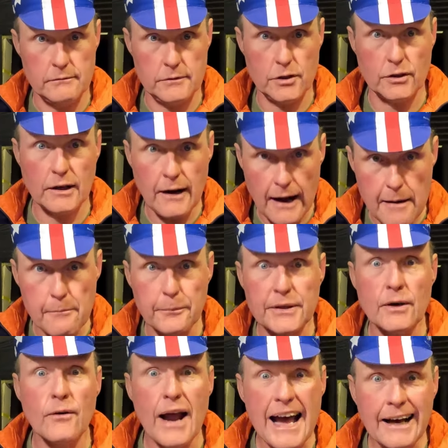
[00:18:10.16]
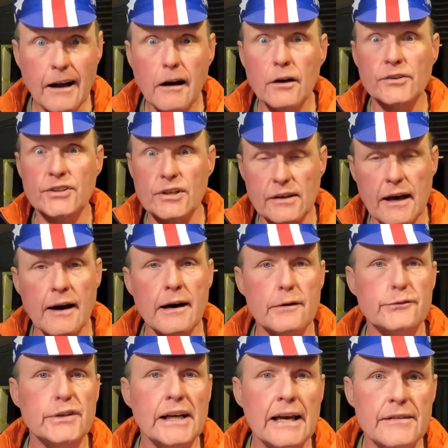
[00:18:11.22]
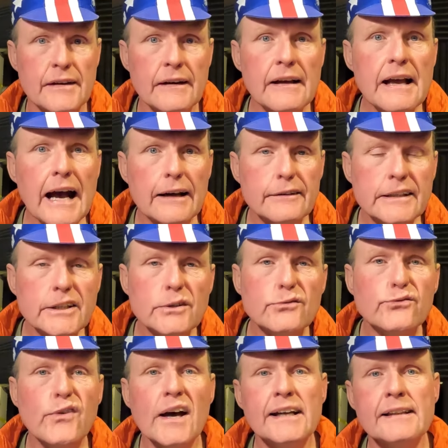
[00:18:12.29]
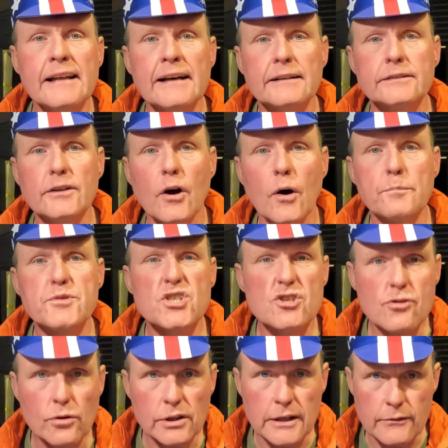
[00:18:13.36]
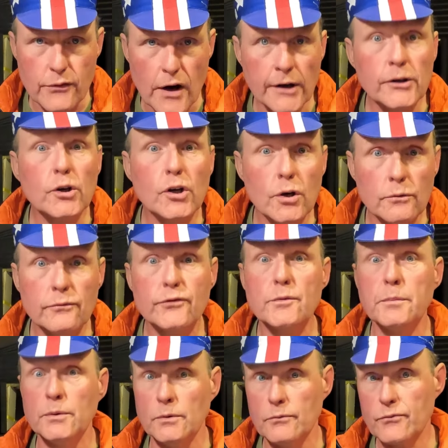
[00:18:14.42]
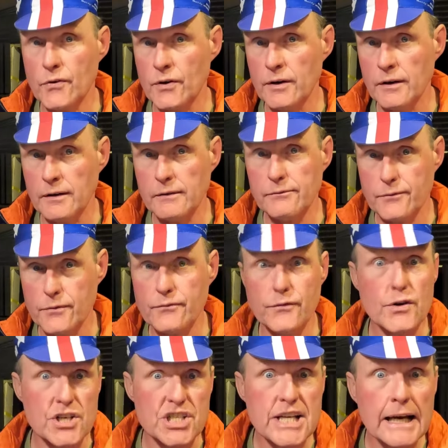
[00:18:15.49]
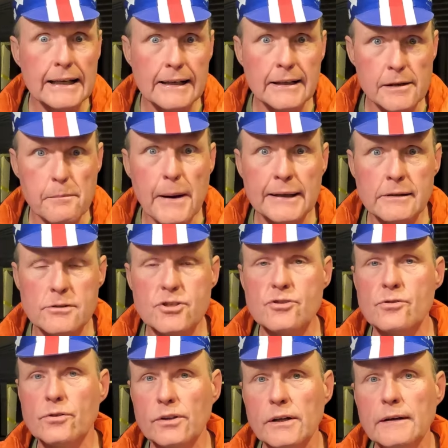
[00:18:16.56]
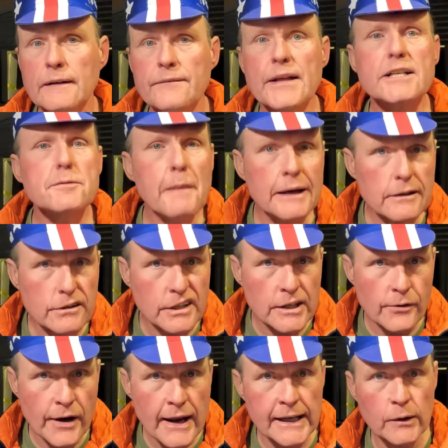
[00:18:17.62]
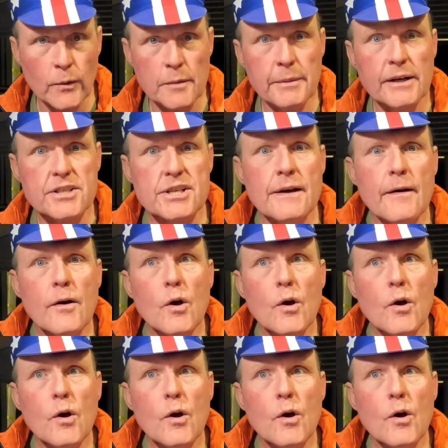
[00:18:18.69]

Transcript: that clamp your ankle and your calf together, I think you'd find that obstructive and uncomfortable for a cycling pedal stroke. That's my theory anyway, because